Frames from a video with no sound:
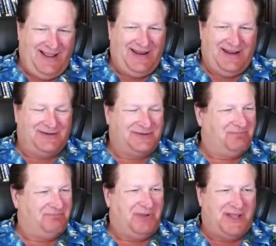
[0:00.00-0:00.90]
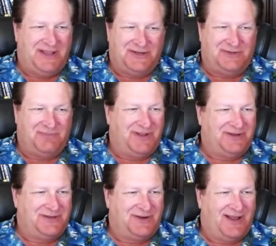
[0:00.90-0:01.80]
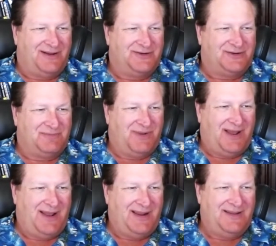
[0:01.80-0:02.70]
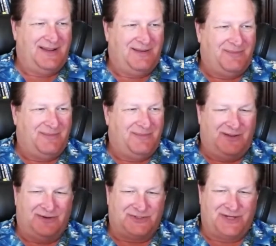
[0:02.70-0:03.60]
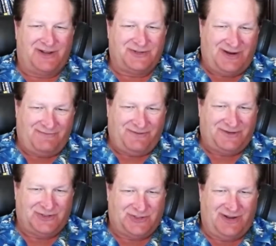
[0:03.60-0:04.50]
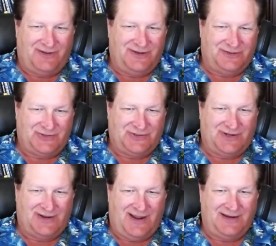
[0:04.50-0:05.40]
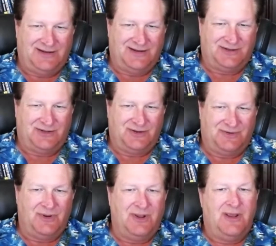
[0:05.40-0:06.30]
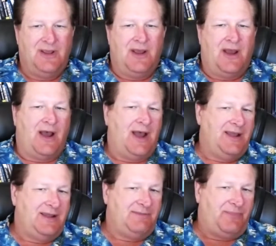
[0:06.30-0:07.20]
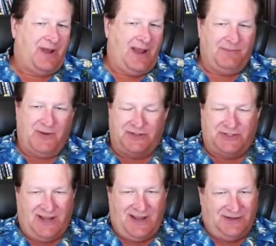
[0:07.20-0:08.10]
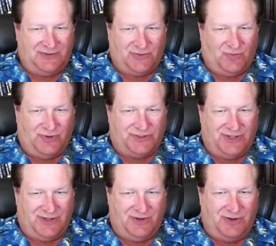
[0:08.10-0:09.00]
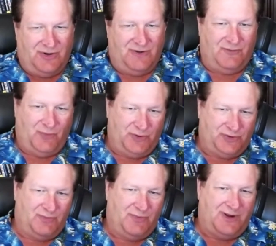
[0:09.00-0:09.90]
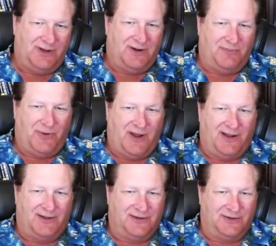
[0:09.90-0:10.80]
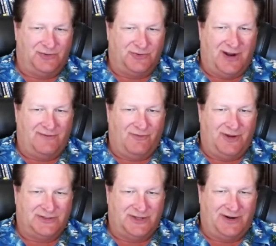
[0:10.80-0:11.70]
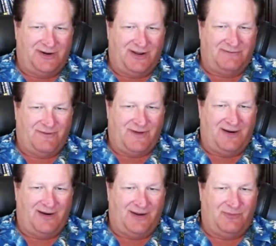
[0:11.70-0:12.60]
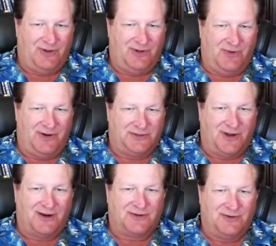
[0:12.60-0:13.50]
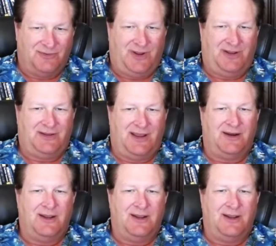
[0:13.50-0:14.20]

And there's billions and billions of dollars behind them in their sales effort to sell this idea to you. I'm not saying it's the worst thing you can do. If you put your money in a pile in your driveway and set it on fire, I'd really want to talk to you about that.